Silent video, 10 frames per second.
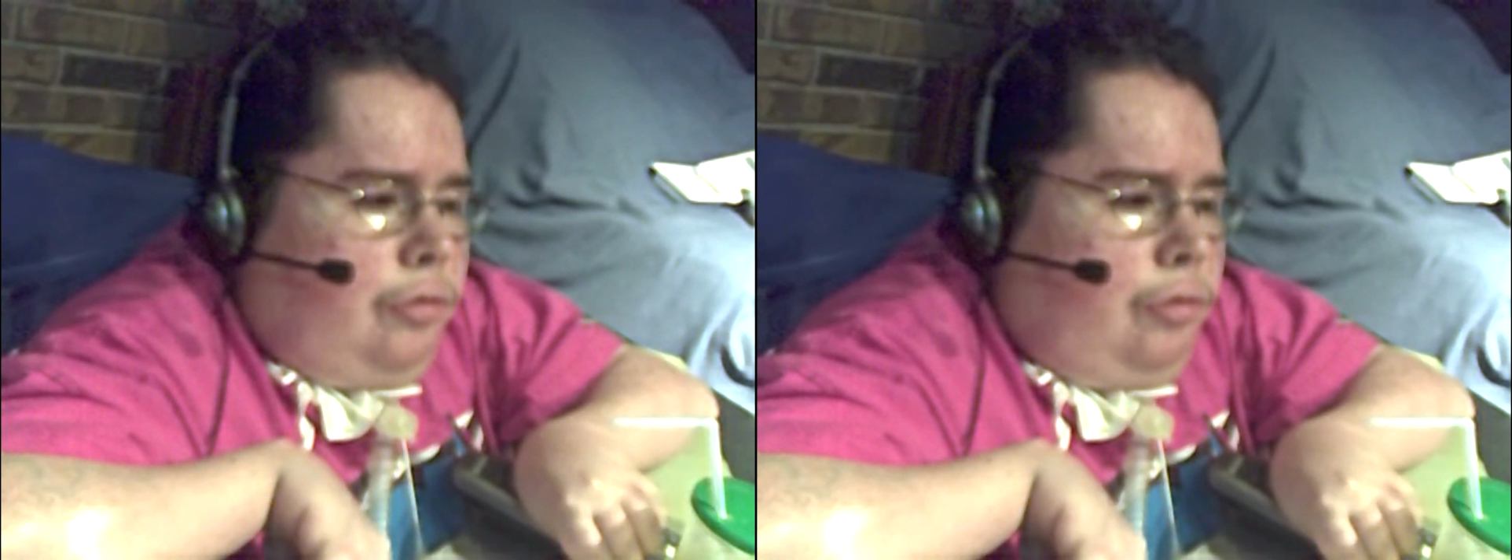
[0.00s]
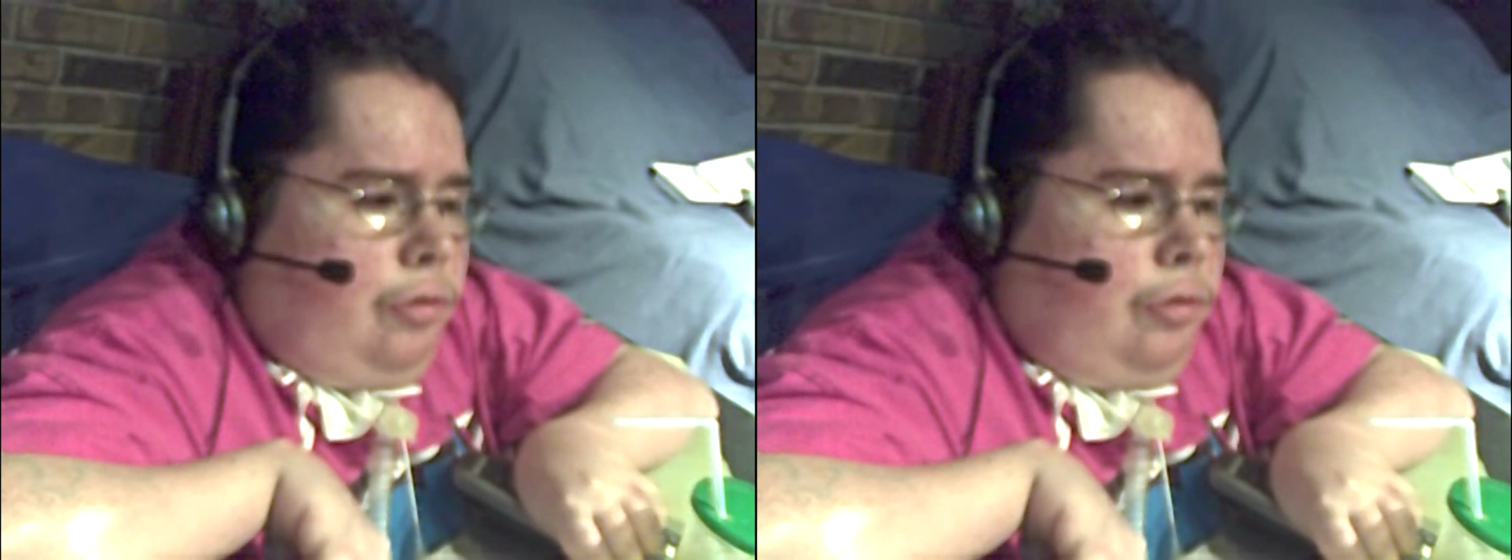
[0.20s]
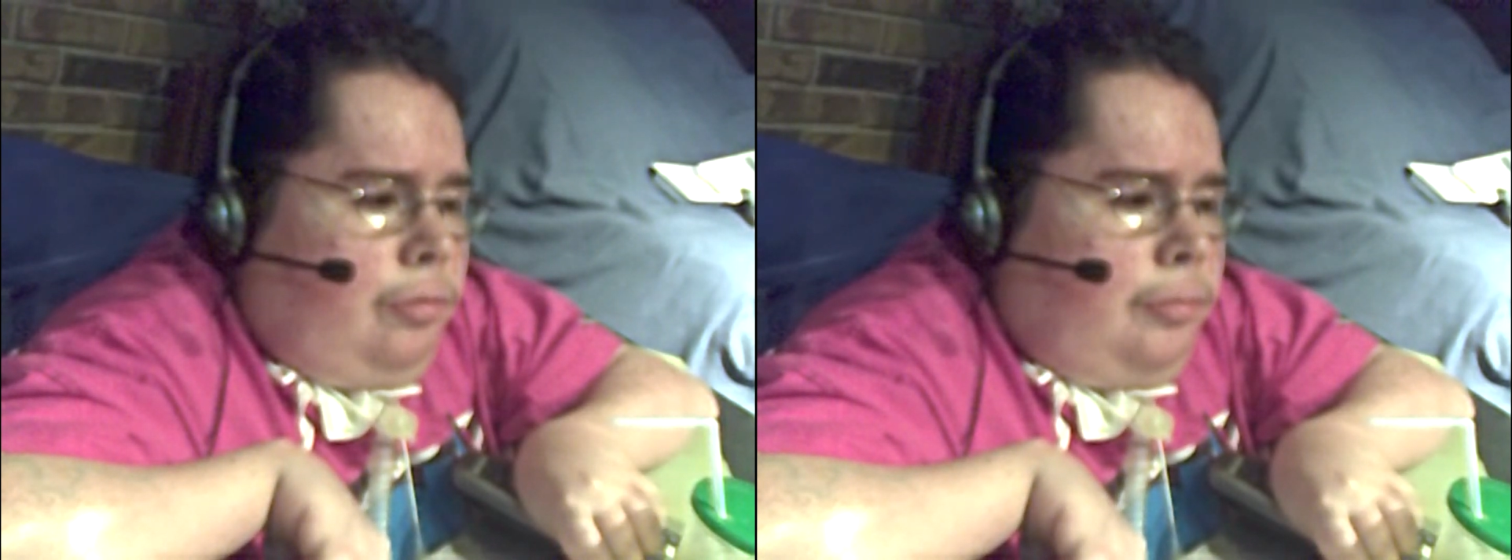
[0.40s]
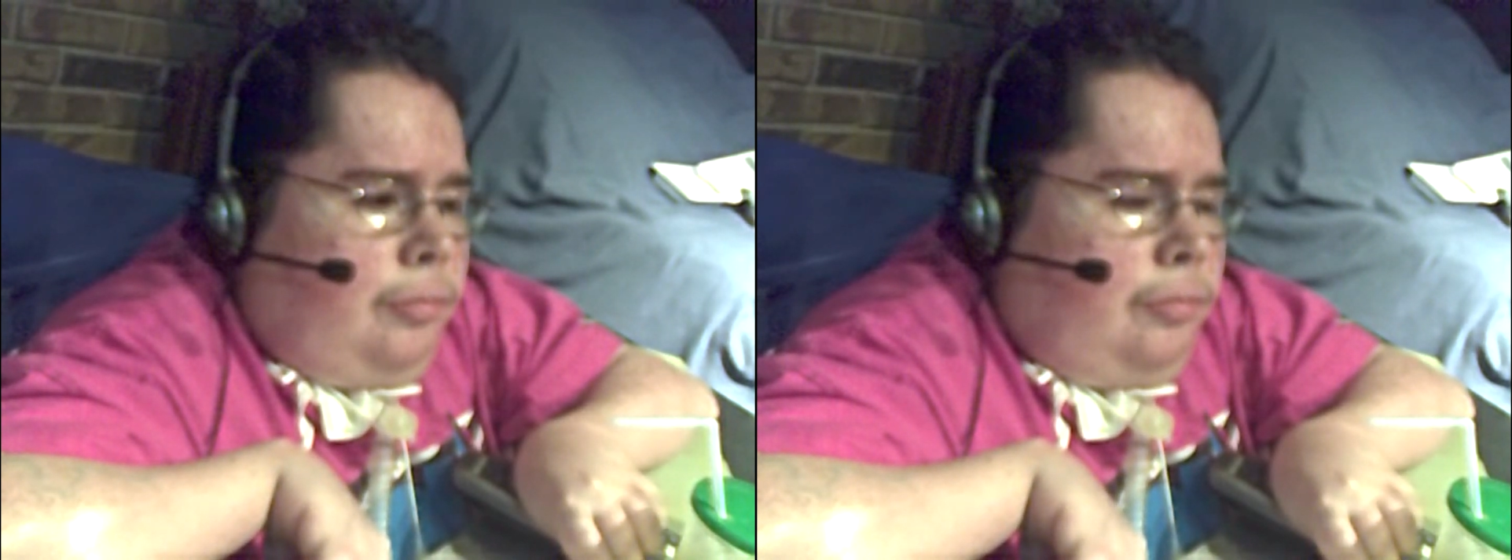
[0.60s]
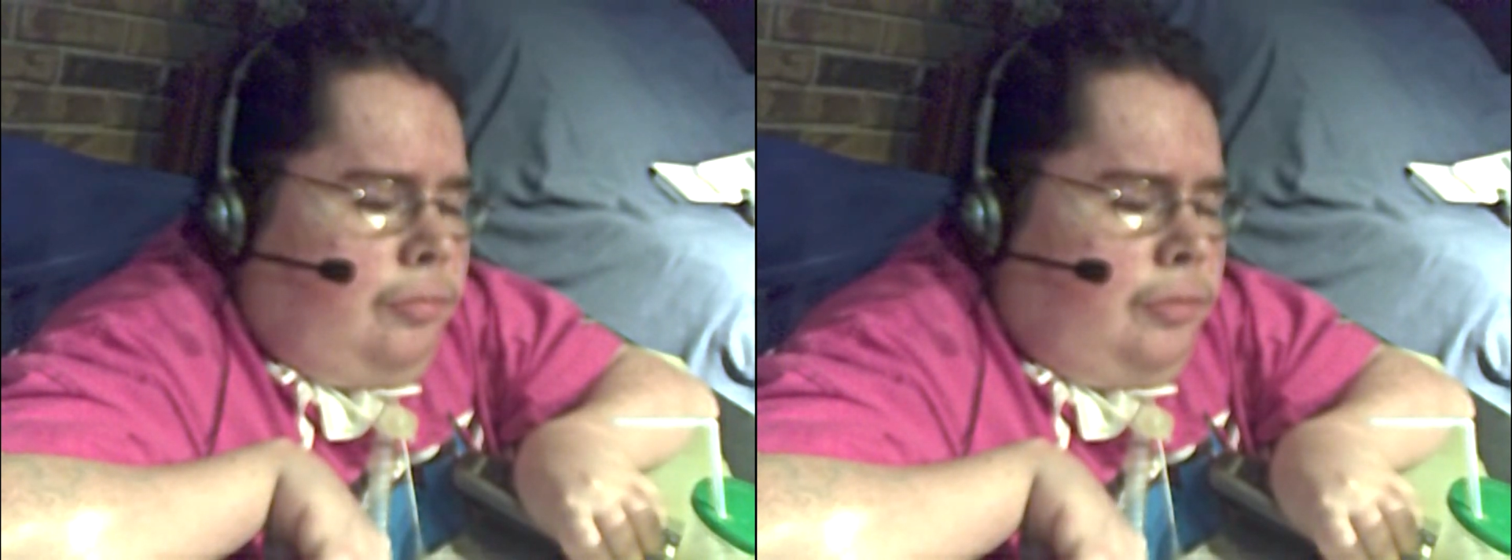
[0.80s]
far,
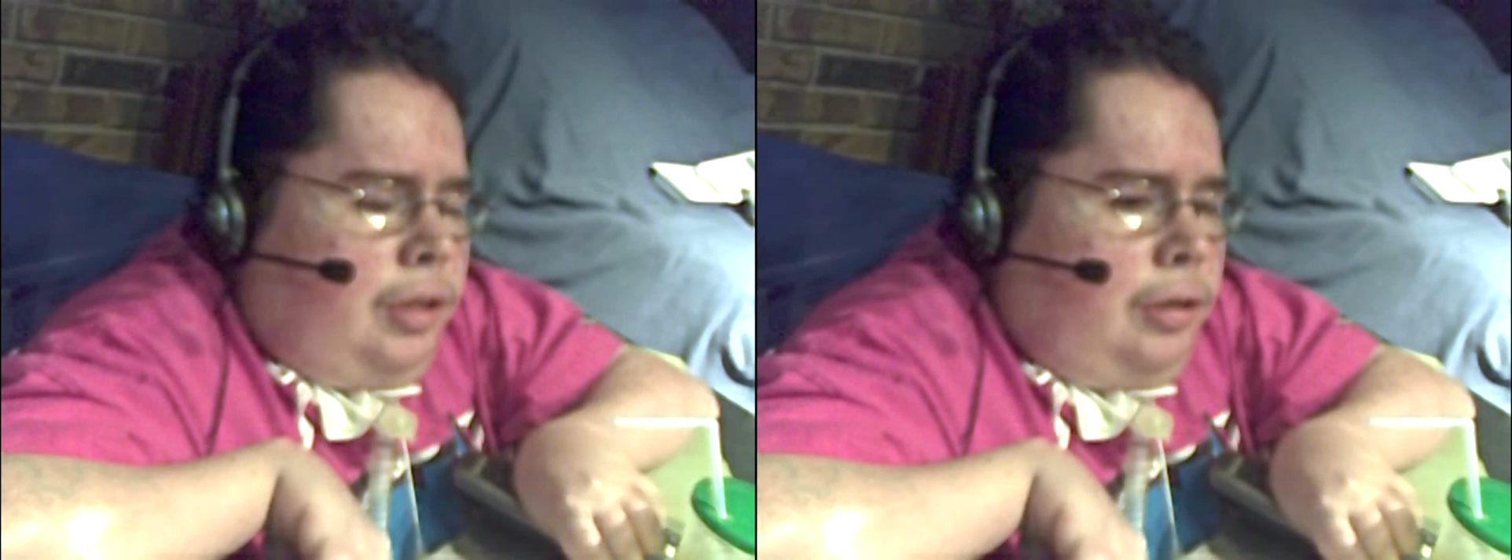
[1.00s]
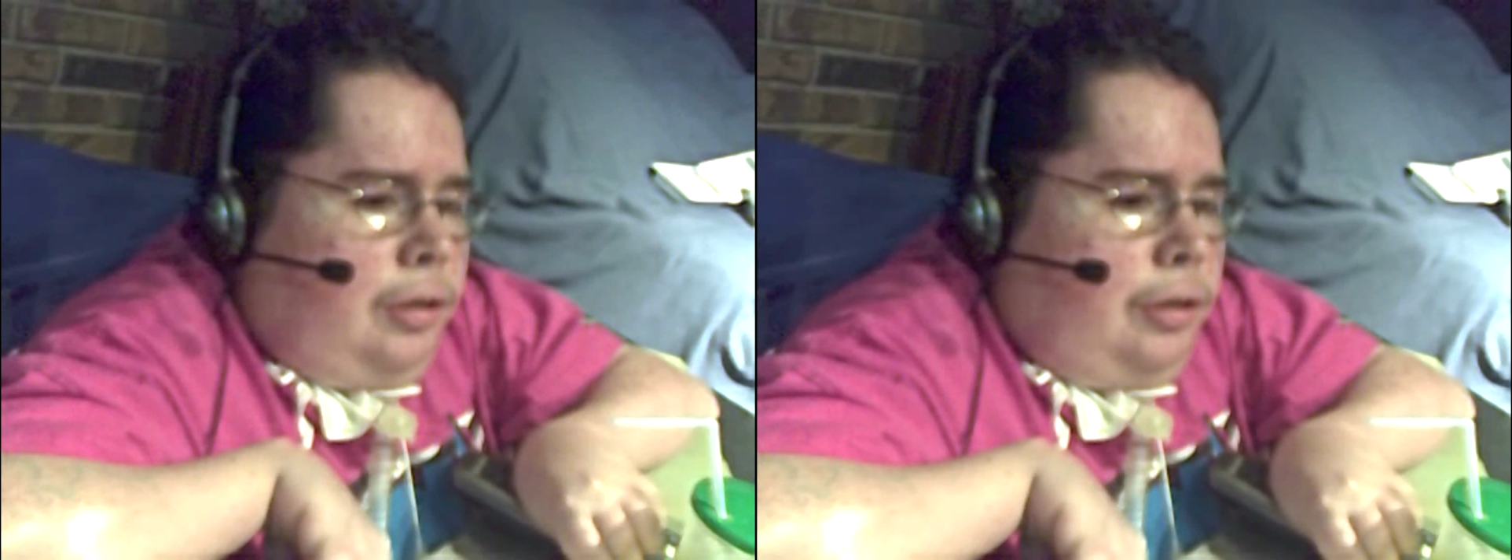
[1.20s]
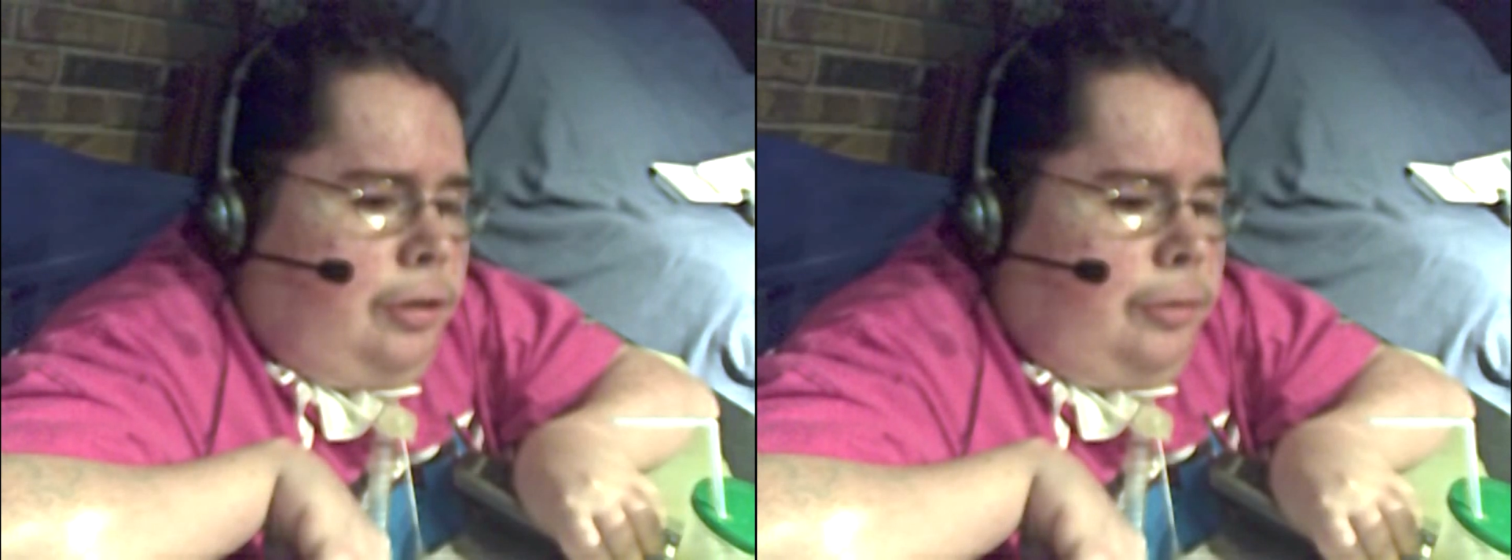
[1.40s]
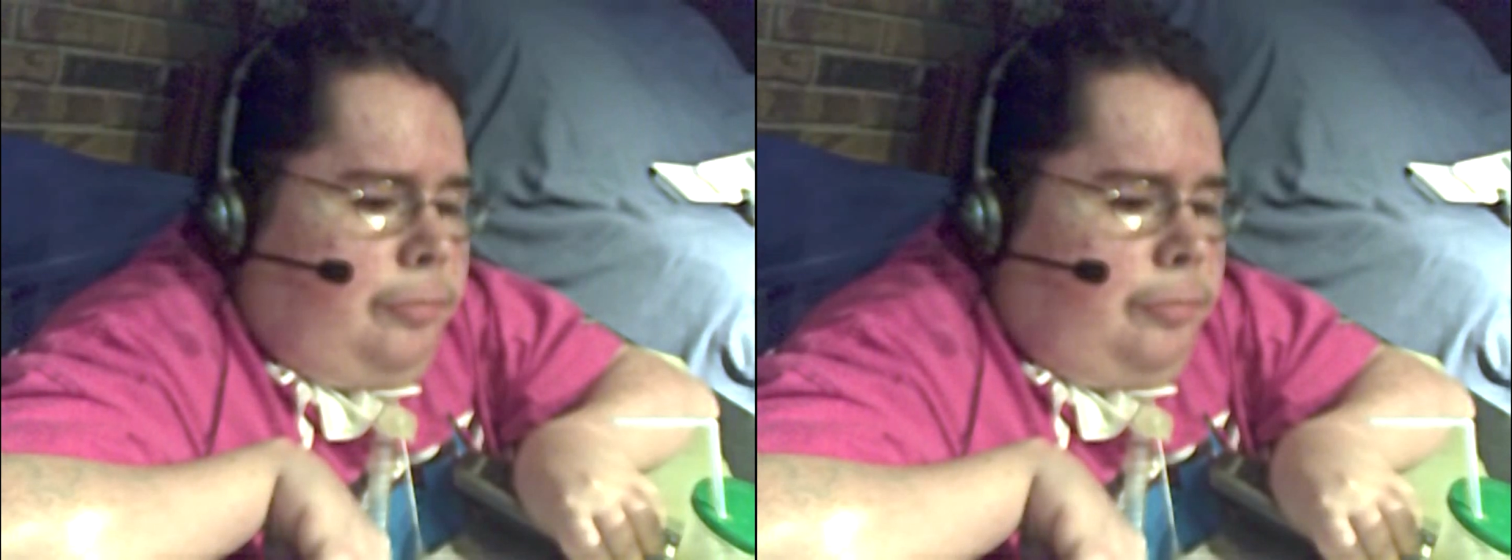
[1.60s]
um,